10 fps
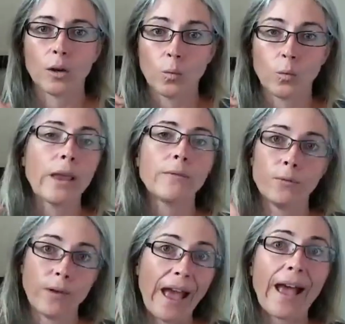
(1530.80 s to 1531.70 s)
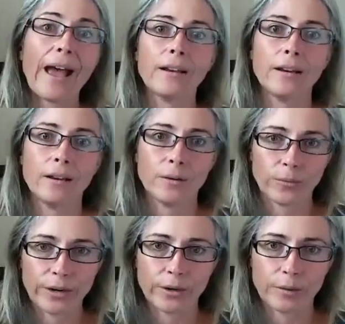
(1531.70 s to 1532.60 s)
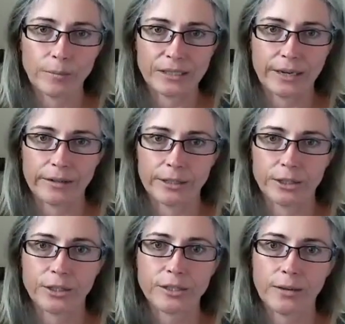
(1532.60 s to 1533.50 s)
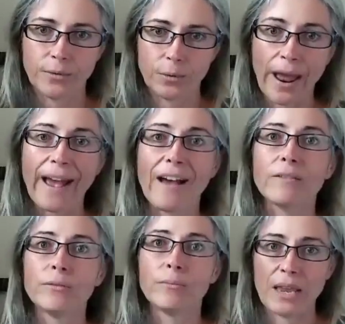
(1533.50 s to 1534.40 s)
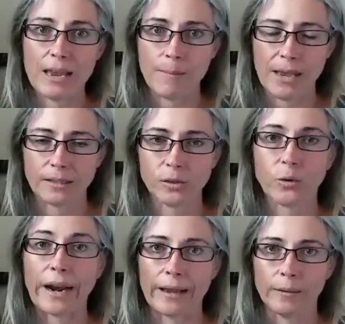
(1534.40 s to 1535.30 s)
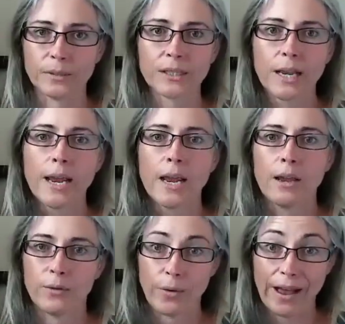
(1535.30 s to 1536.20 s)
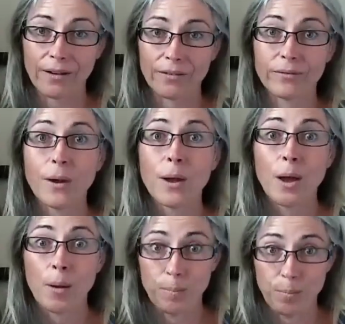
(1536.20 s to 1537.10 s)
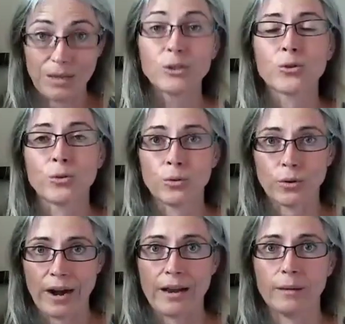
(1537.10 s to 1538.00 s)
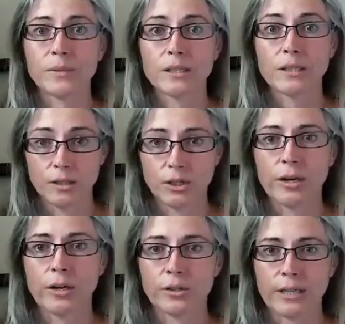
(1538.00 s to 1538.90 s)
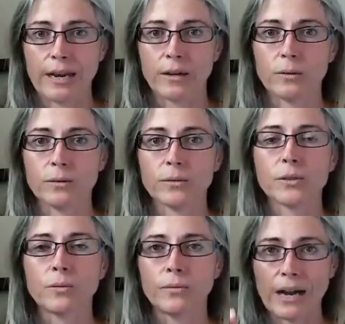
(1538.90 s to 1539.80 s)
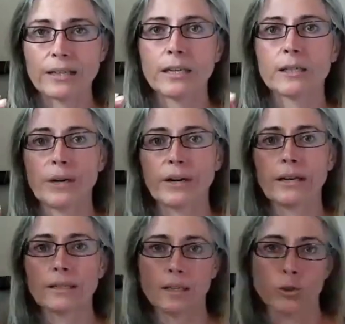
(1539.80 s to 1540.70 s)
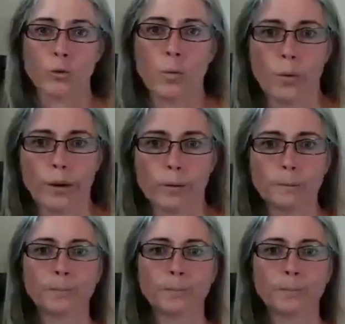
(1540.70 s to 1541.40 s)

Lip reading: if you've had recurrent miscarriages, if you have PMS cramps, if you have menstrual cramps during your cycle. So Vitex berry essential oil.